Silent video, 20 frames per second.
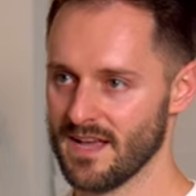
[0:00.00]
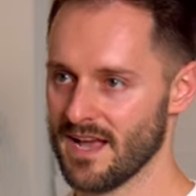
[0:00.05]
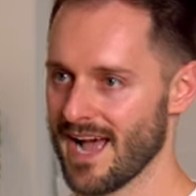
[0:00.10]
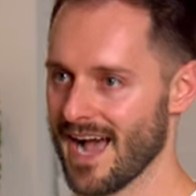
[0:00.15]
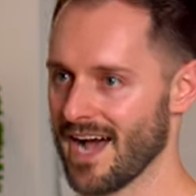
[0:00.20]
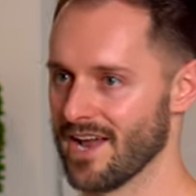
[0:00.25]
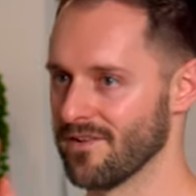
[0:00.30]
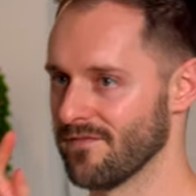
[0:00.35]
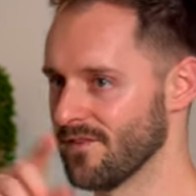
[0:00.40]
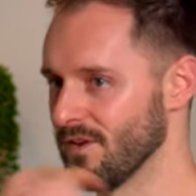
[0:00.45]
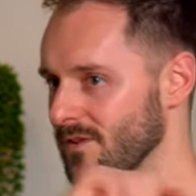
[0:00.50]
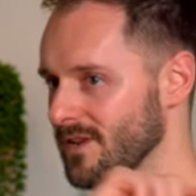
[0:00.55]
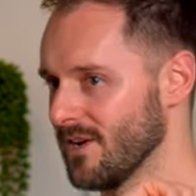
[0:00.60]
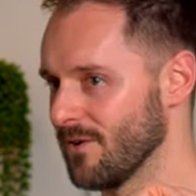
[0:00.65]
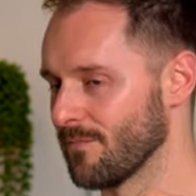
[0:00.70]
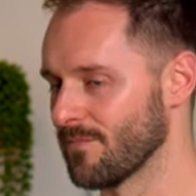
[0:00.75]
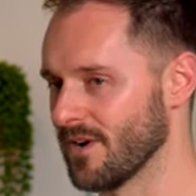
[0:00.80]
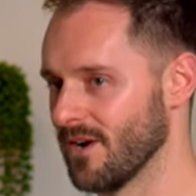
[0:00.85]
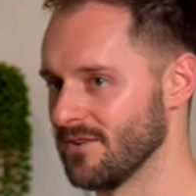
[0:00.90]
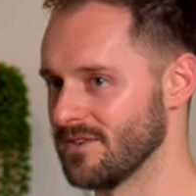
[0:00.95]
And a few
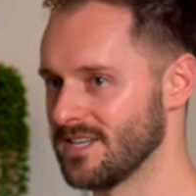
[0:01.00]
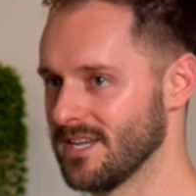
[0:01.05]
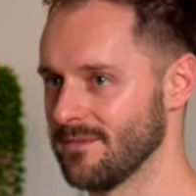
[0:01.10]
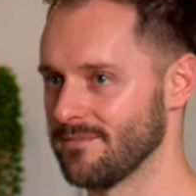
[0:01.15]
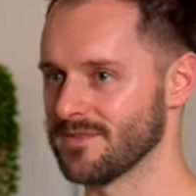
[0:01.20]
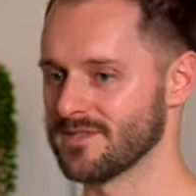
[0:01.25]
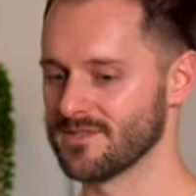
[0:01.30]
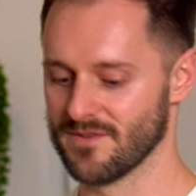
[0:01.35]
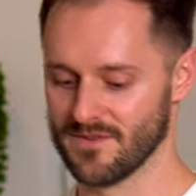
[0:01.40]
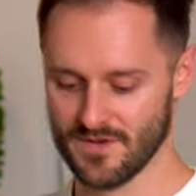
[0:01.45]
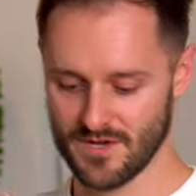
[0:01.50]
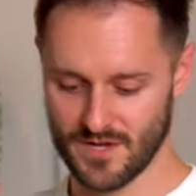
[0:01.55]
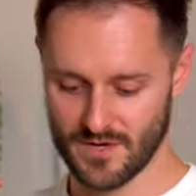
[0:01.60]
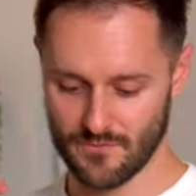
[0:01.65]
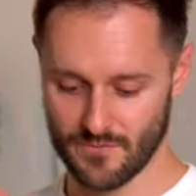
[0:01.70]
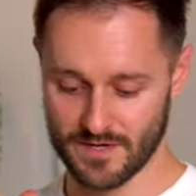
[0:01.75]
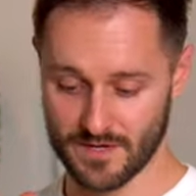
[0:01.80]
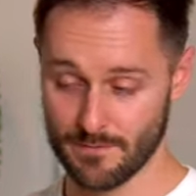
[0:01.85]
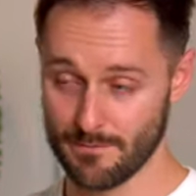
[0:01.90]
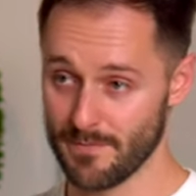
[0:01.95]
little pro tips,
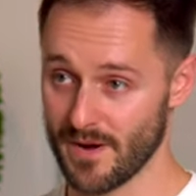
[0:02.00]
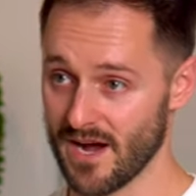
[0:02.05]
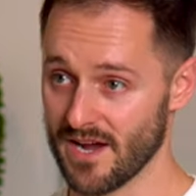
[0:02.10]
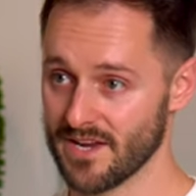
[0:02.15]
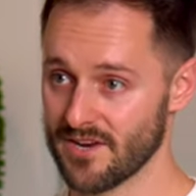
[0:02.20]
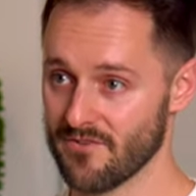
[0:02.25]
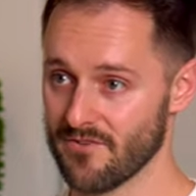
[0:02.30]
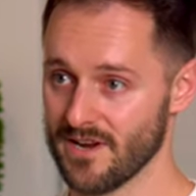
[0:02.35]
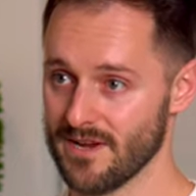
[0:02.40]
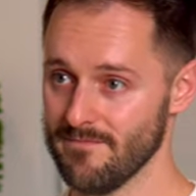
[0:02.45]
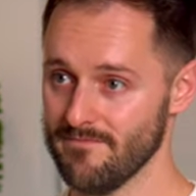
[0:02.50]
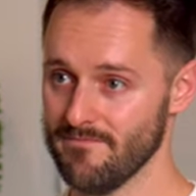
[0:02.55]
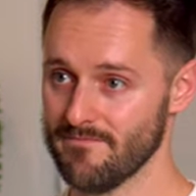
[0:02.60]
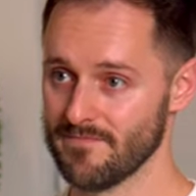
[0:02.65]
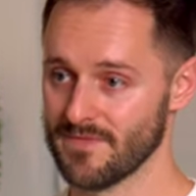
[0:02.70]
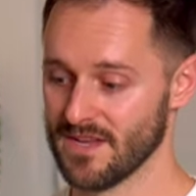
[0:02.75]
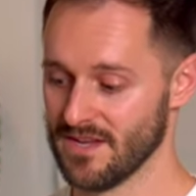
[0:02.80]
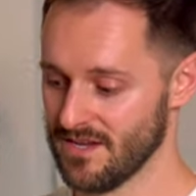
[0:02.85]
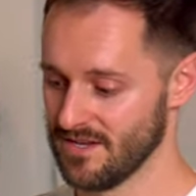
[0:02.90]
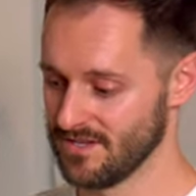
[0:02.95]
when you buy cream,
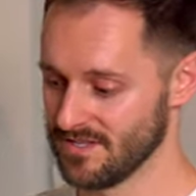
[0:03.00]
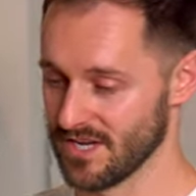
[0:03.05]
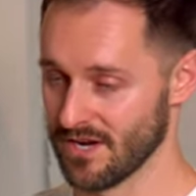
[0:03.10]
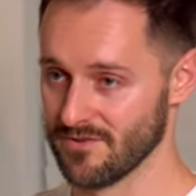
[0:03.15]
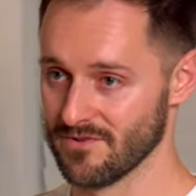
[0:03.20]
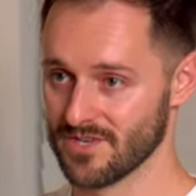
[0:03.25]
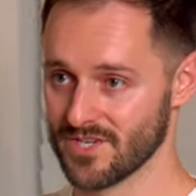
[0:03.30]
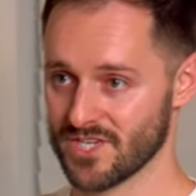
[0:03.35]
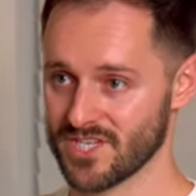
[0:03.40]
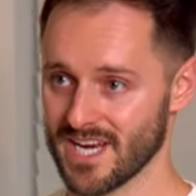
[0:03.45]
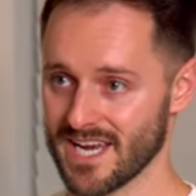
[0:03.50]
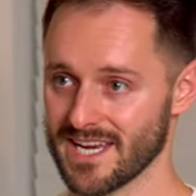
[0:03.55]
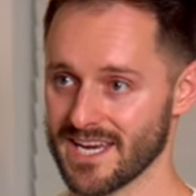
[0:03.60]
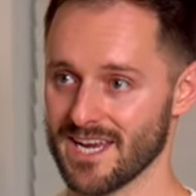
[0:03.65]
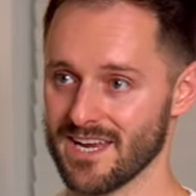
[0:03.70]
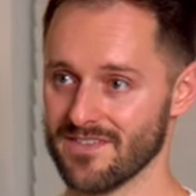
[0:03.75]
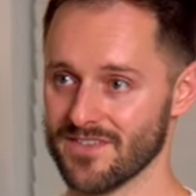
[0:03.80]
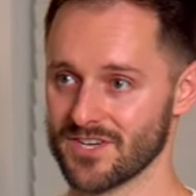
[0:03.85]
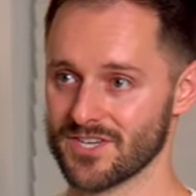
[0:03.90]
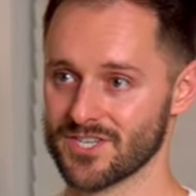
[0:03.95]
don't shake
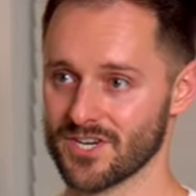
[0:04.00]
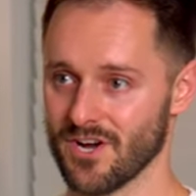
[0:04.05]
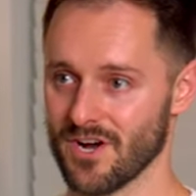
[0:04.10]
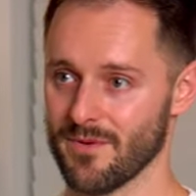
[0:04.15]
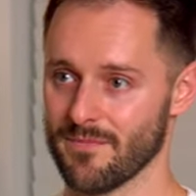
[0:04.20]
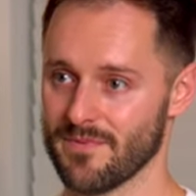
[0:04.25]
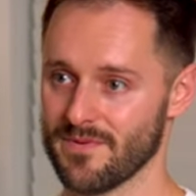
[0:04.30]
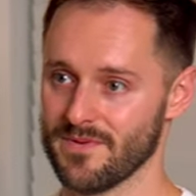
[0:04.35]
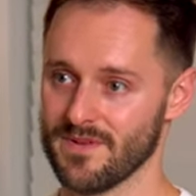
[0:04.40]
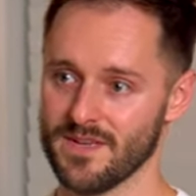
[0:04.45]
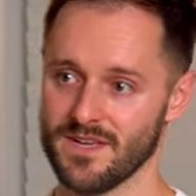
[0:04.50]
it in the shop.